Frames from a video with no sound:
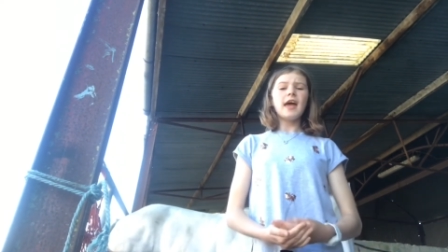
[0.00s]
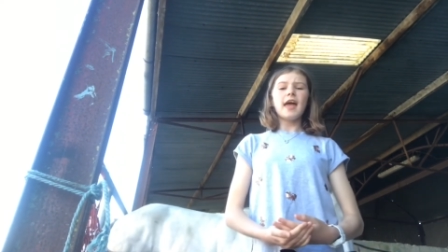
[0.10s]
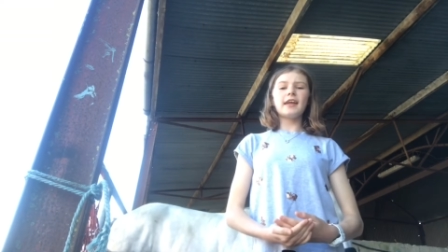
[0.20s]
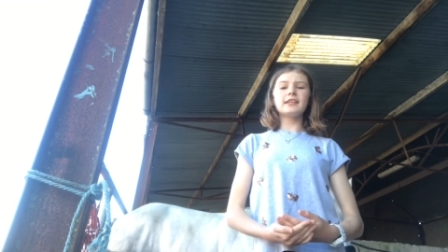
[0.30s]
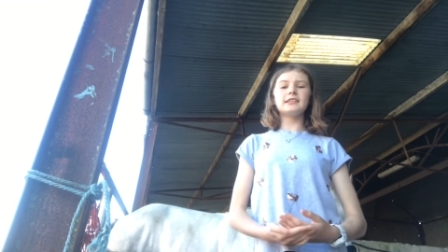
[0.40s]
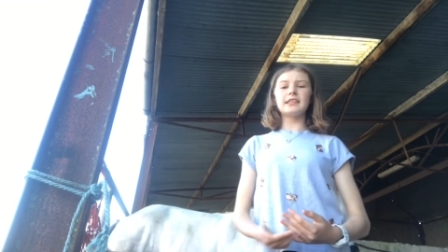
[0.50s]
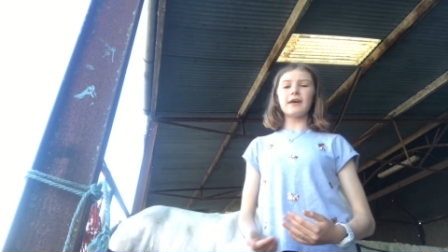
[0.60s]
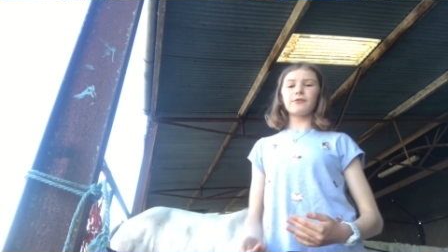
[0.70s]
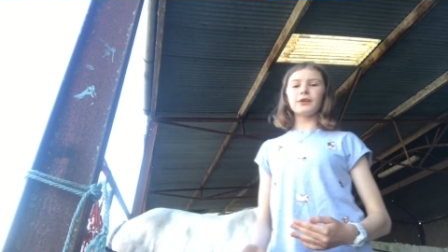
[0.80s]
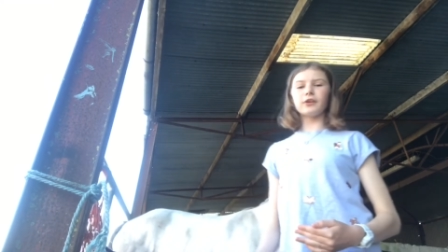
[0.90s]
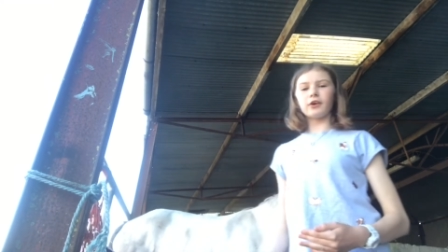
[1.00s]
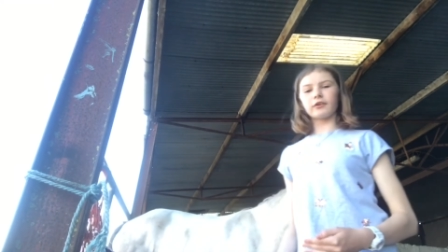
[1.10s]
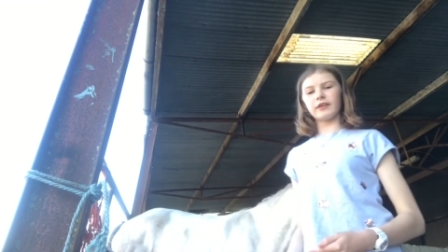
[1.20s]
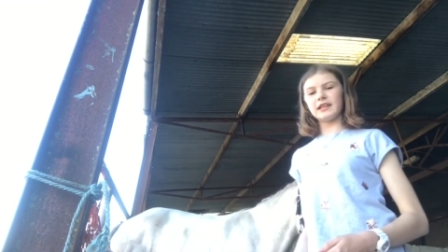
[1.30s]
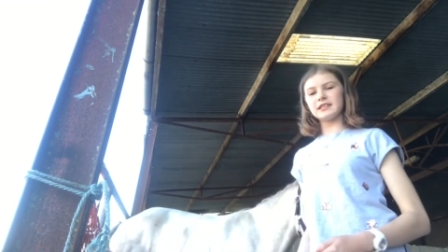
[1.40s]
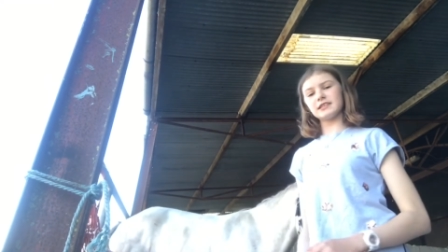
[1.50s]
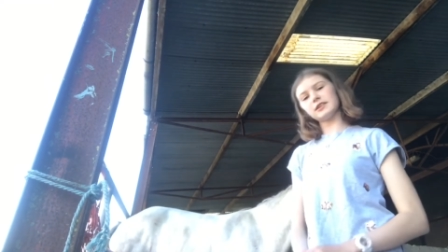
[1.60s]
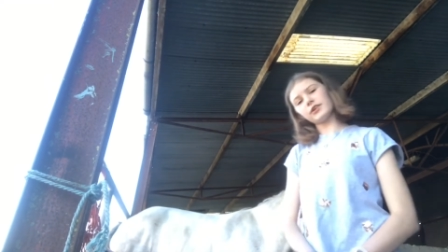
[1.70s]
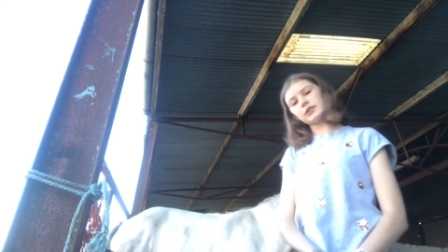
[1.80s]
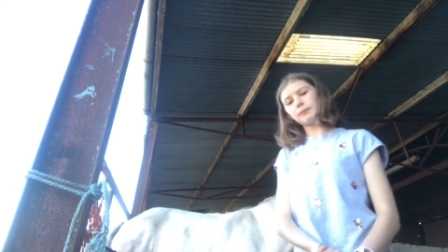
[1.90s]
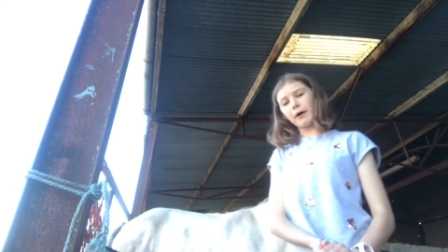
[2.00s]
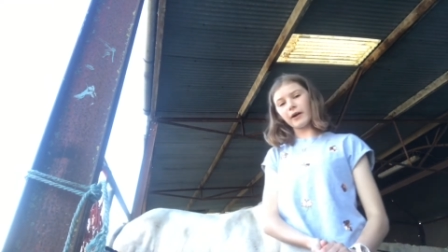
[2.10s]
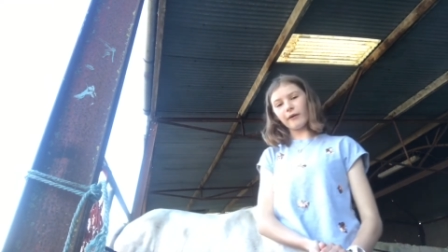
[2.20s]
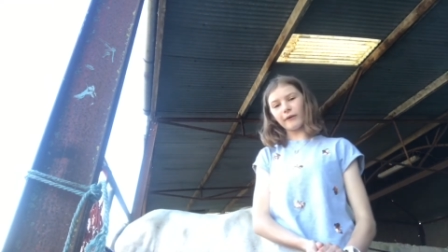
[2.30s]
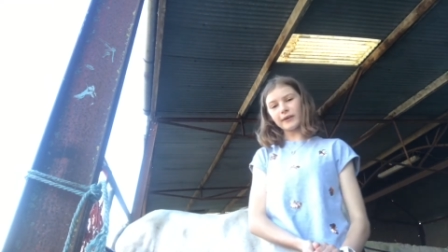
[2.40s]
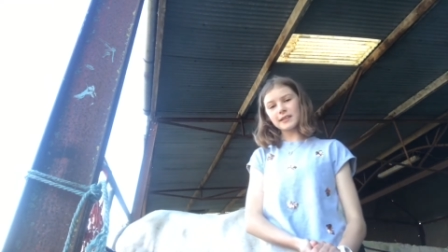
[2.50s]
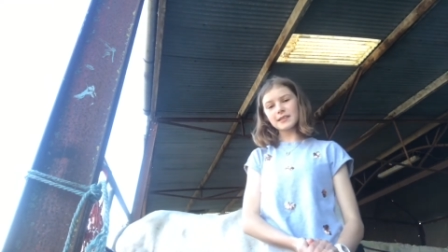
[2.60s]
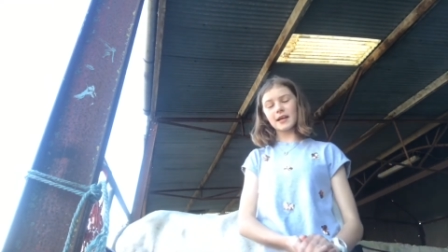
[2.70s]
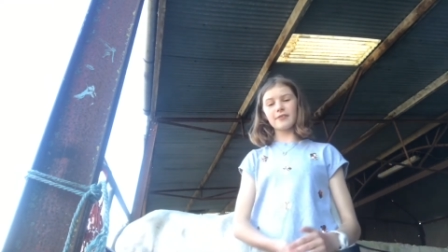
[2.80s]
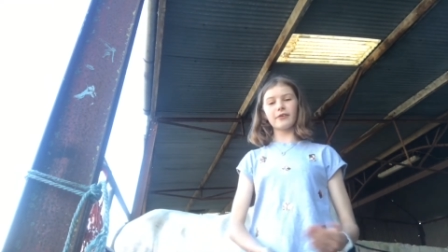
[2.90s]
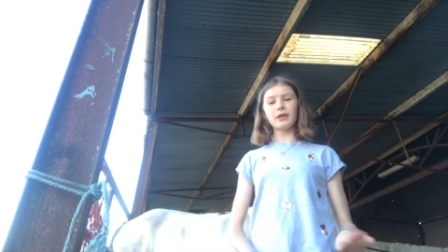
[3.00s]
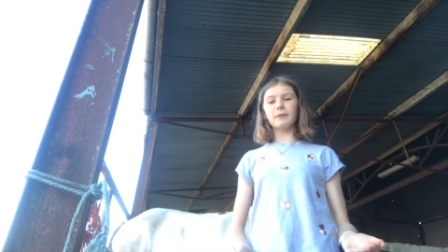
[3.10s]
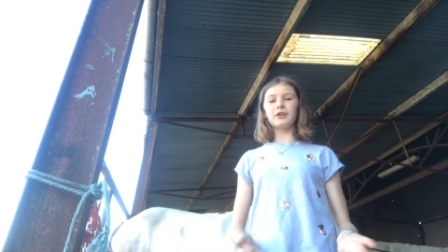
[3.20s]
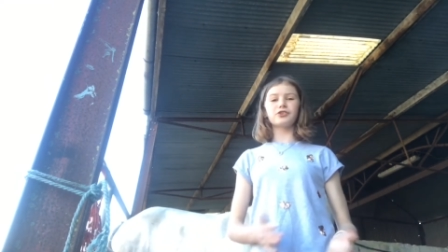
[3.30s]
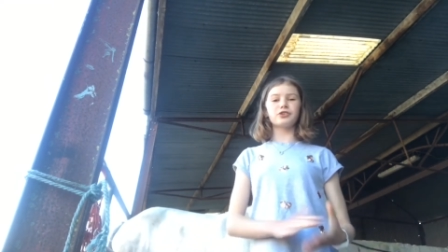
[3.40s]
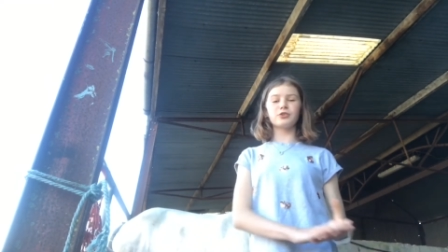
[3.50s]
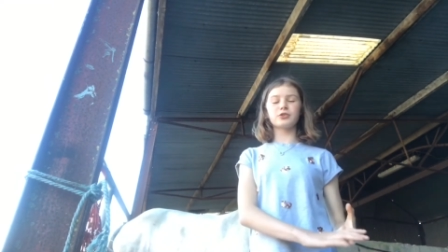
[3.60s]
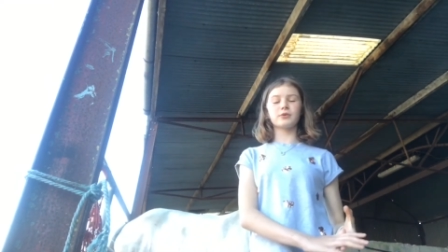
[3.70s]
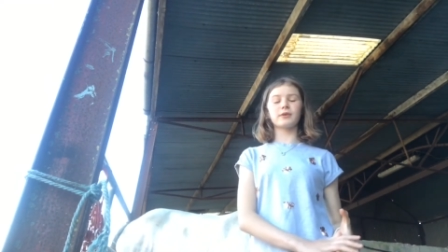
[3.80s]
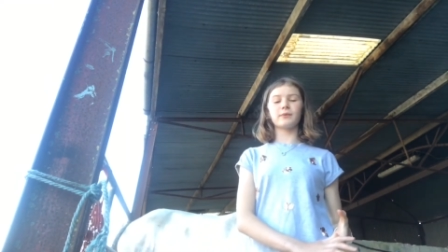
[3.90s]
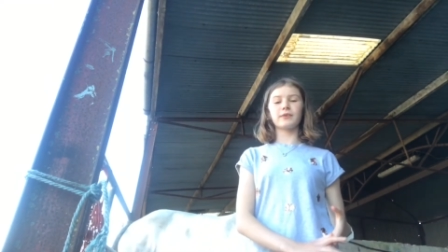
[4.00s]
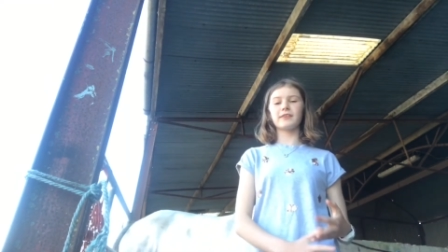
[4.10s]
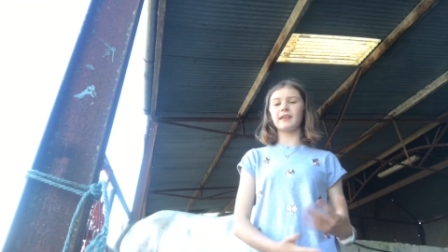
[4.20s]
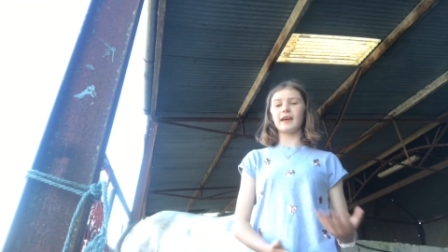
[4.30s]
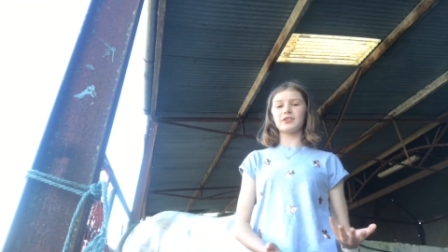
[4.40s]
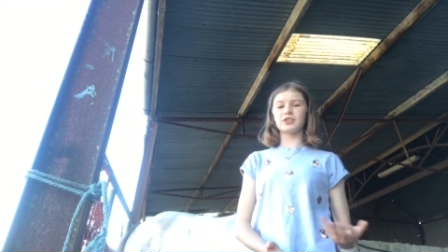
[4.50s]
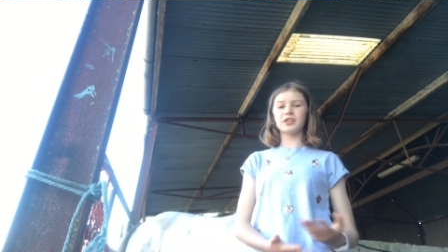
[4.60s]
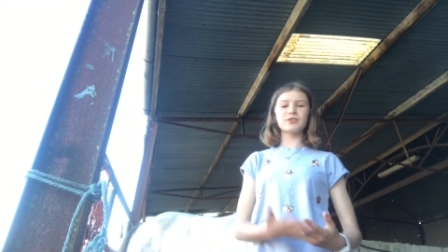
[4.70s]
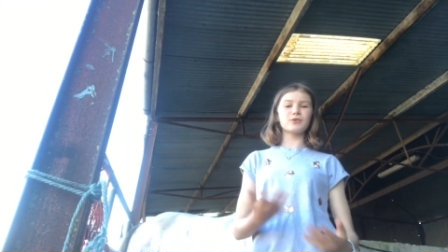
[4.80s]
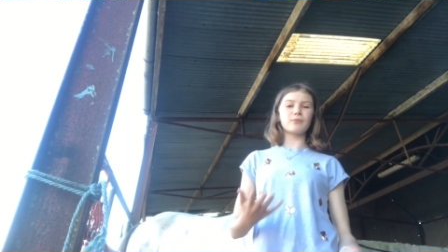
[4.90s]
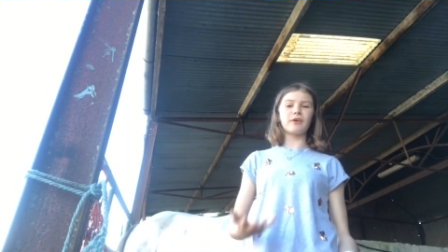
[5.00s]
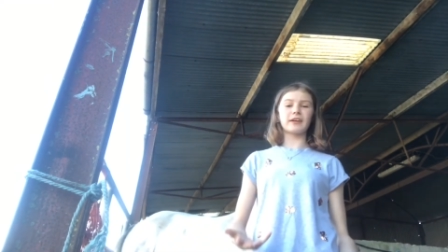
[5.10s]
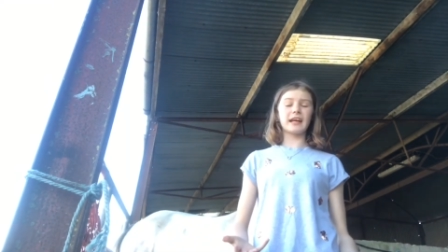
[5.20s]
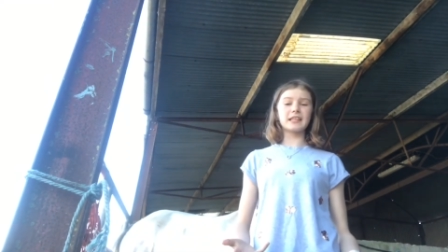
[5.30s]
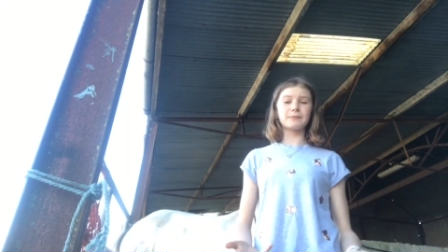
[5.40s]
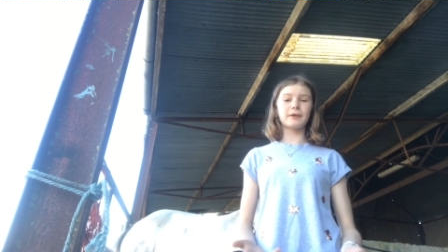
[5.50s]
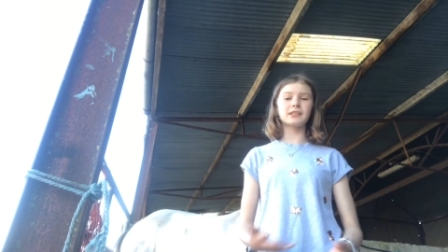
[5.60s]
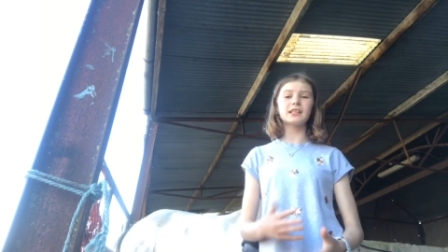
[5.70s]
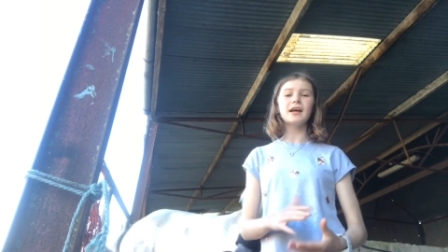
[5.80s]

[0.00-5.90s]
it is definitely not a reason not to buy a horse. I've only been introduced to it within the last year, so I'm not an expert.